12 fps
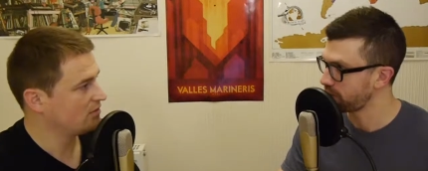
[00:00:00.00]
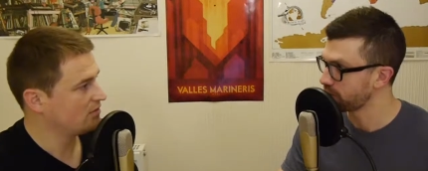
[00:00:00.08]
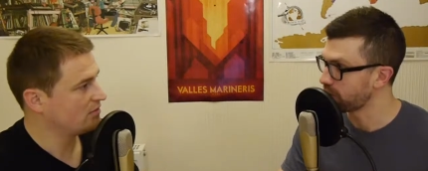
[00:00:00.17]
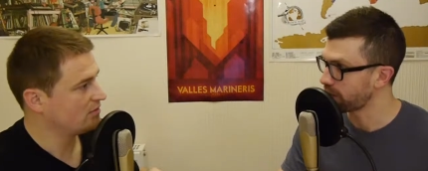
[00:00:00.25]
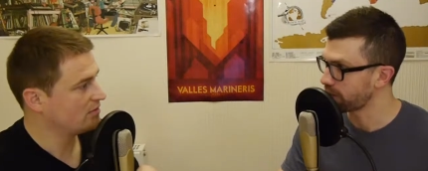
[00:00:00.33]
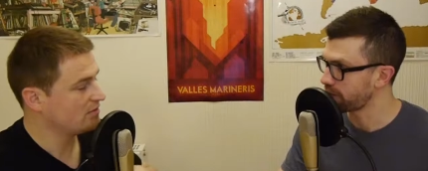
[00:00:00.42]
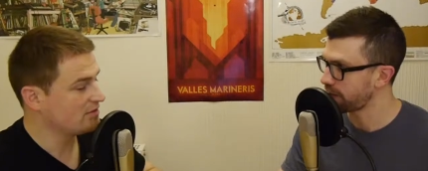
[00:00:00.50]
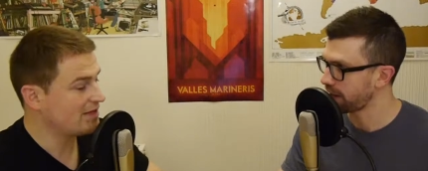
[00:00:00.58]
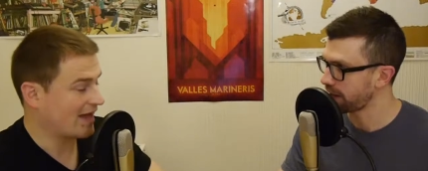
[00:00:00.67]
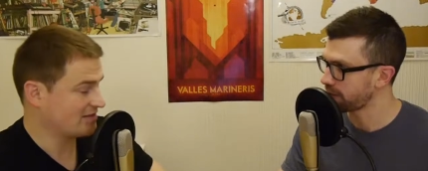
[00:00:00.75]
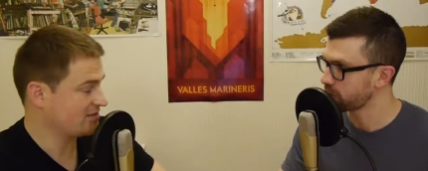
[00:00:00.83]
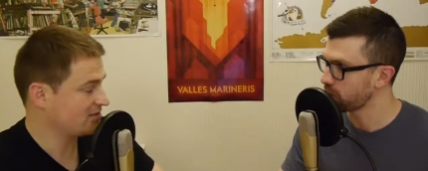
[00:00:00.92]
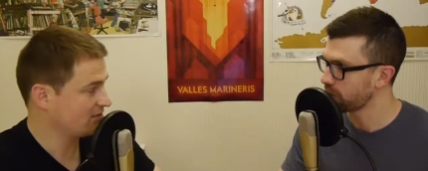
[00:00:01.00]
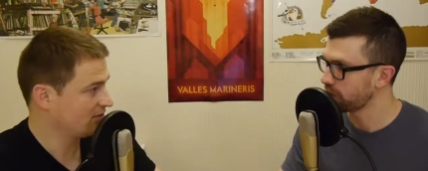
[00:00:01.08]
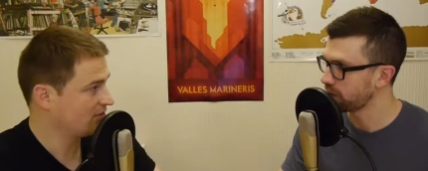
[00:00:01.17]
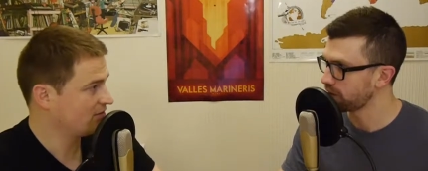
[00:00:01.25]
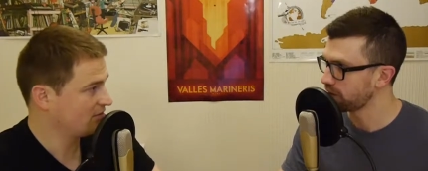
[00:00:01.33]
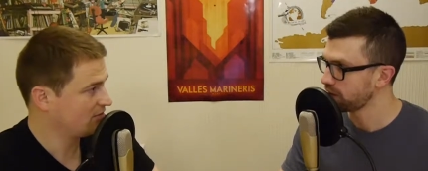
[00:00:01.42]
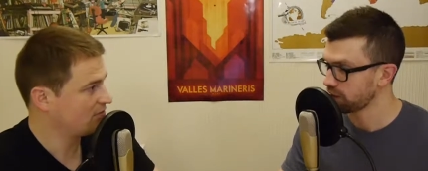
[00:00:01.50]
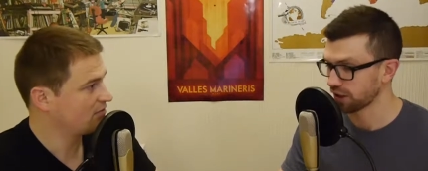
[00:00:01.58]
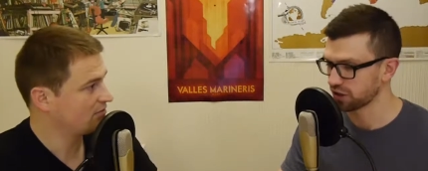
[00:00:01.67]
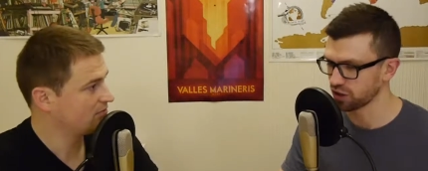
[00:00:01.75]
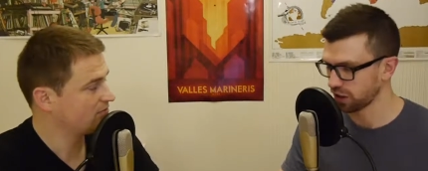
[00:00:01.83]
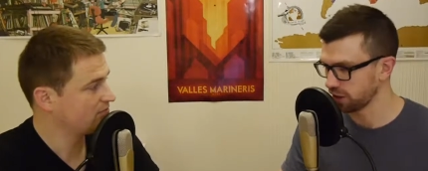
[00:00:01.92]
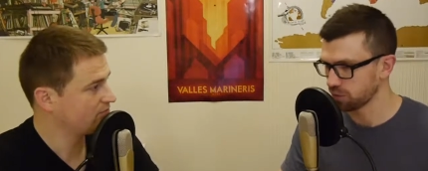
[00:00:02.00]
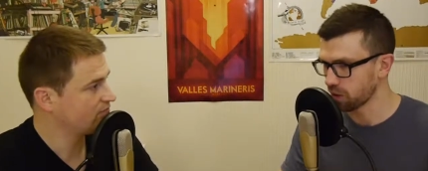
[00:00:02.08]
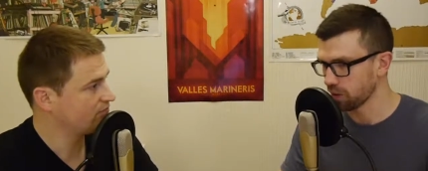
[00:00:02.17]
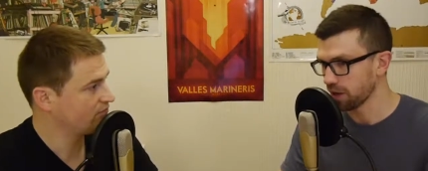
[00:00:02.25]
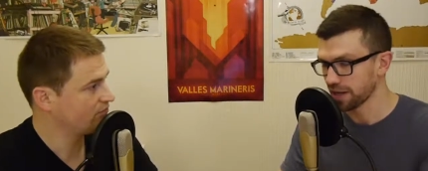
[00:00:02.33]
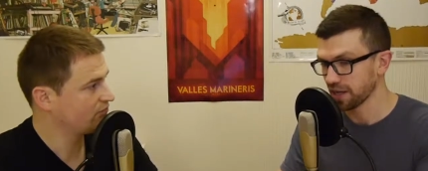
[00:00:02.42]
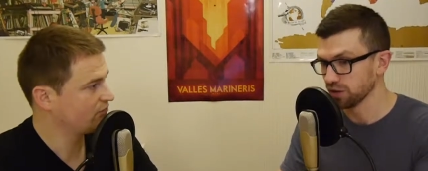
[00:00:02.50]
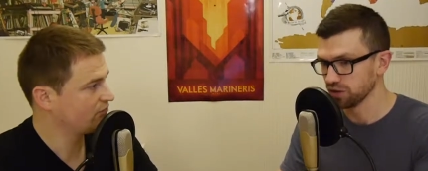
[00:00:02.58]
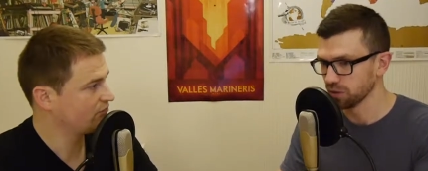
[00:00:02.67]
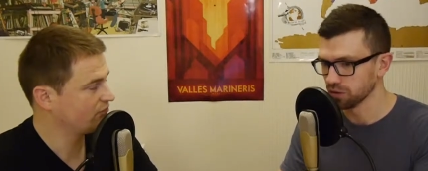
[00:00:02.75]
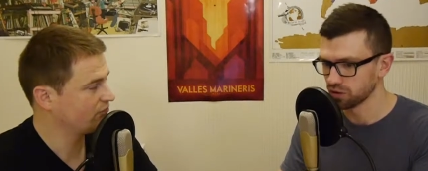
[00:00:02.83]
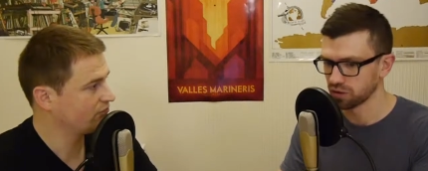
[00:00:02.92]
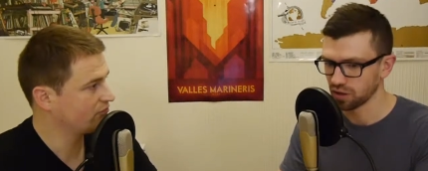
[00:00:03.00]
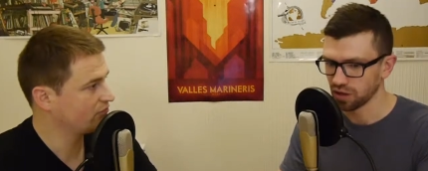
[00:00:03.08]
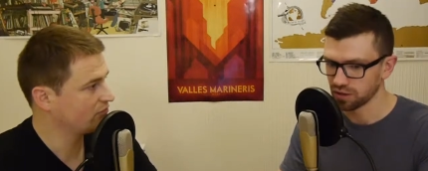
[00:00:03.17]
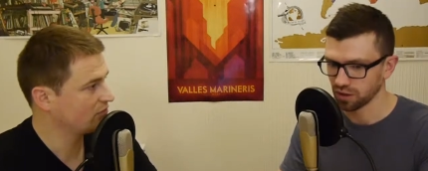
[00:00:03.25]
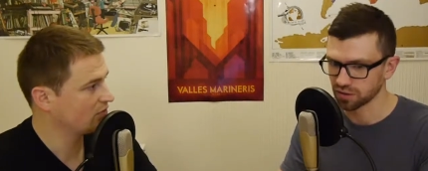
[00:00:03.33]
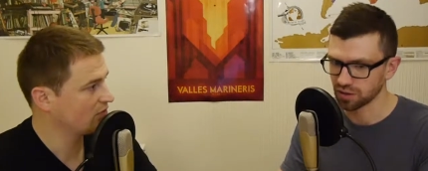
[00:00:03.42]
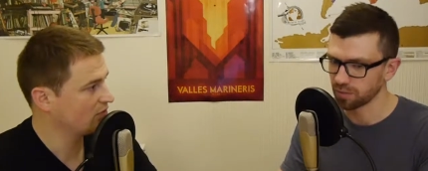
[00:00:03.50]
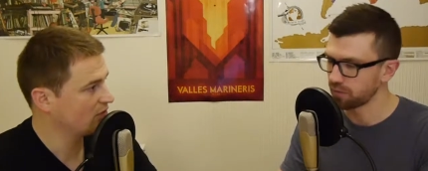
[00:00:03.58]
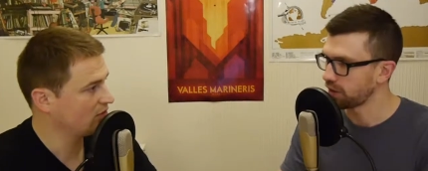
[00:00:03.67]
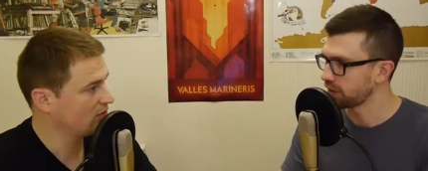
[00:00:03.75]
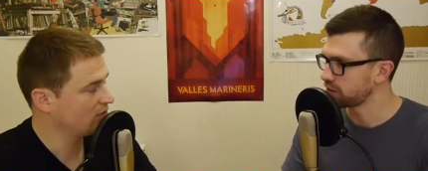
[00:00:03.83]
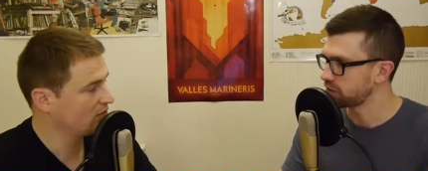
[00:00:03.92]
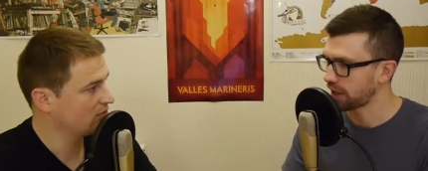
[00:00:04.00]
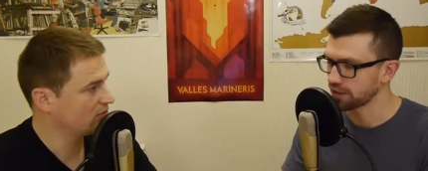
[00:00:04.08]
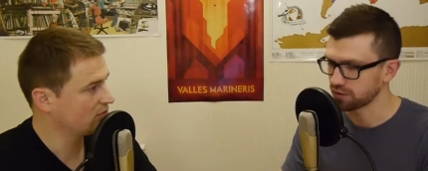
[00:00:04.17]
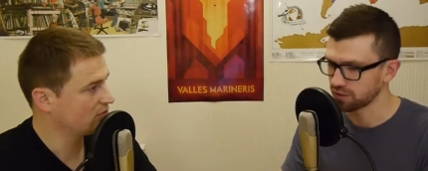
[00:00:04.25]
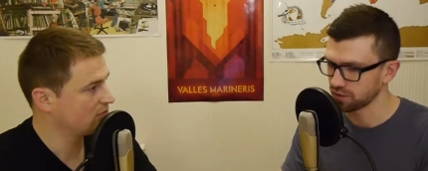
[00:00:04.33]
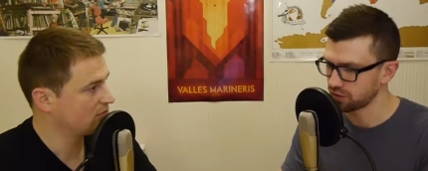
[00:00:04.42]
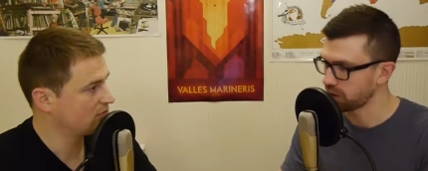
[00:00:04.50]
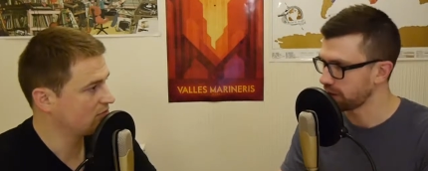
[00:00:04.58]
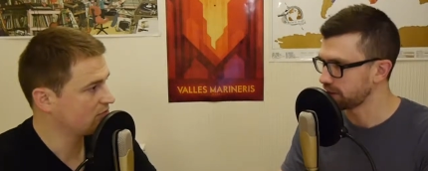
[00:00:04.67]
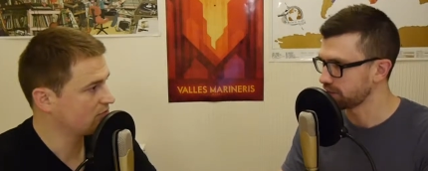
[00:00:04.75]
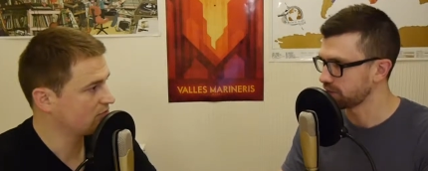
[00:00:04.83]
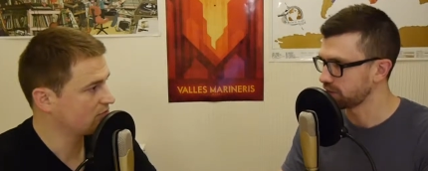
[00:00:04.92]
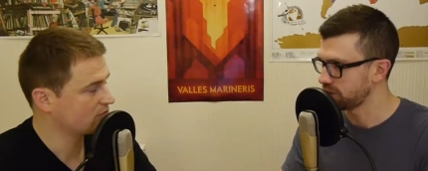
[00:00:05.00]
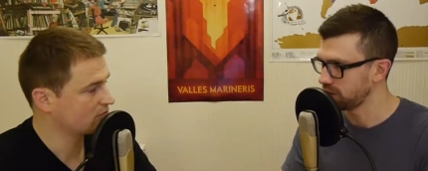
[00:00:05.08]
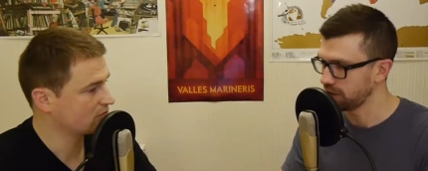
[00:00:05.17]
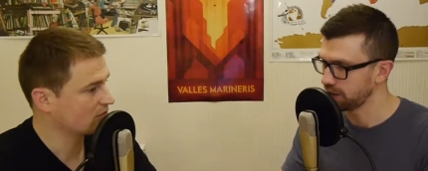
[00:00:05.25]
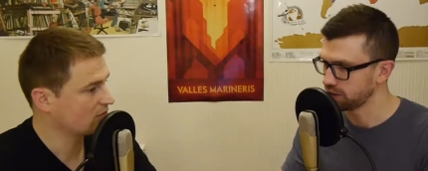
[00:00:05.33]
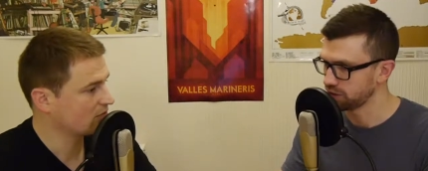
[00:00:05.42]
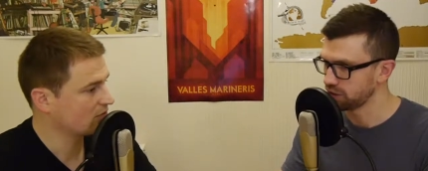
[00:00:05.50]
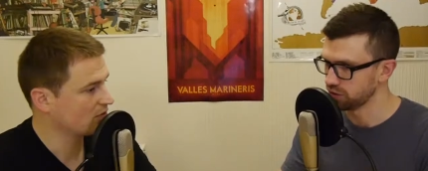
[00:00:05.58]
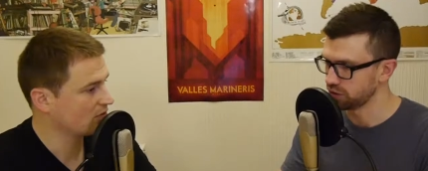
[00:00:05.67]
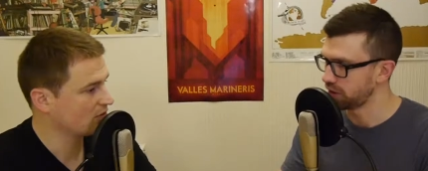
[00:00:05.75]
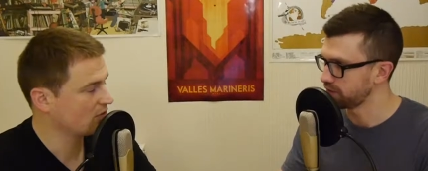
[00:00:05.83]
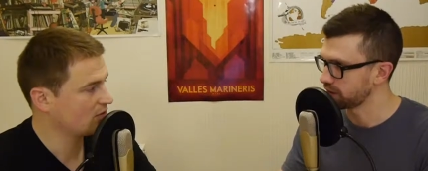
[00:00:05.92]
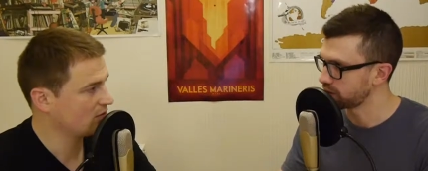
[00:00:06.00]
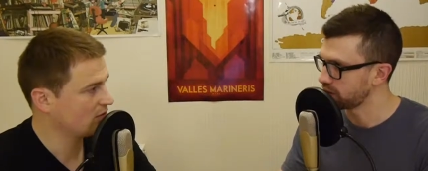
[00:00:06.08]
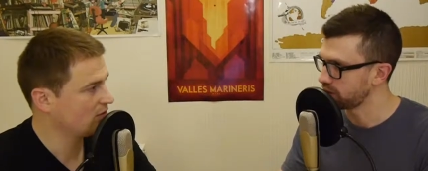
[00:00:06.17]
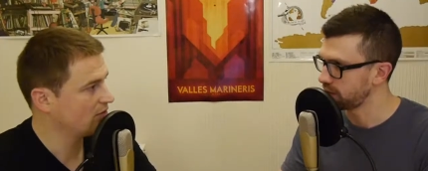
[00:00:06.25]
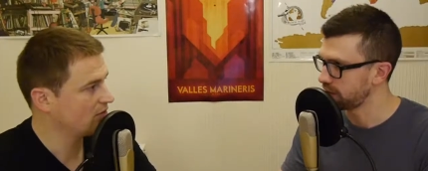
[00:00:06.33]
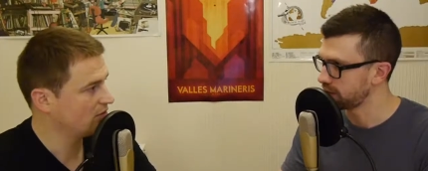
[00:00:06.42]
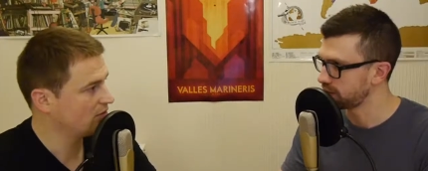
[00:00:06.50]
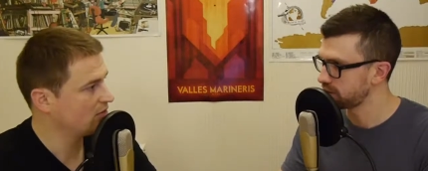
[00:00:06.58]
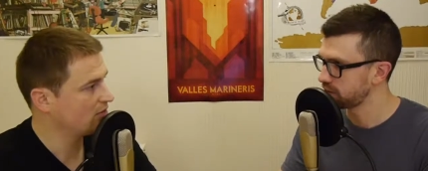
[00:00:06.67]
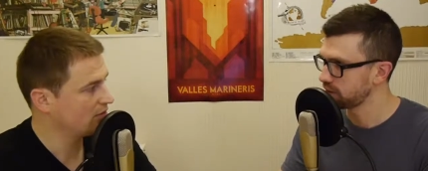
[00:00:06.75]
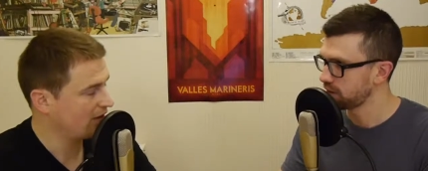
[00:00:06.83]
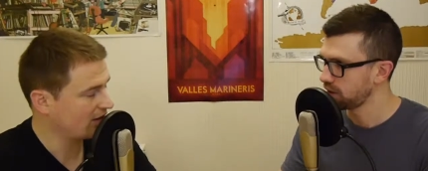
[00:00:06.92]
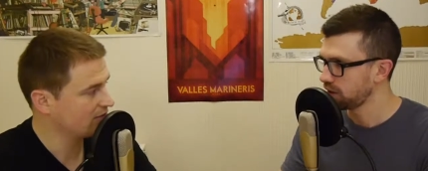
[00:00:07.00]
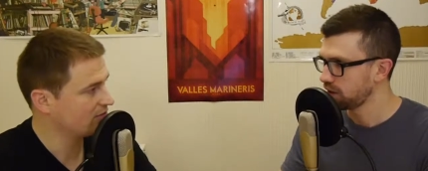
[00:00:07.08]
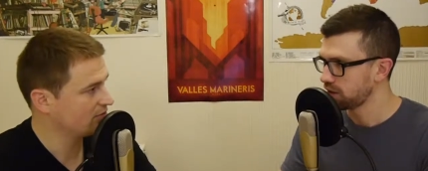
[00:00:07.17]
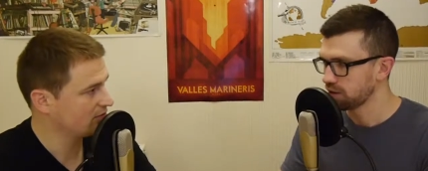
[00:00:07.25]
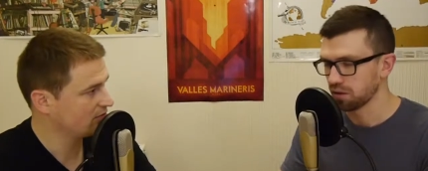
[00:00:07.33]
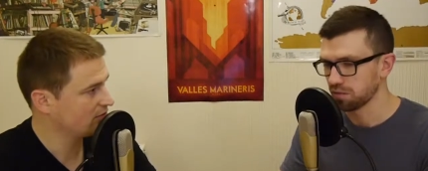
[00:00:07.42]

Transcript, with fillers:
Speaker 1: rather than yes. one that like well kills you or just does something that just has totally indifferent to you and just is serving its own needs. Yes.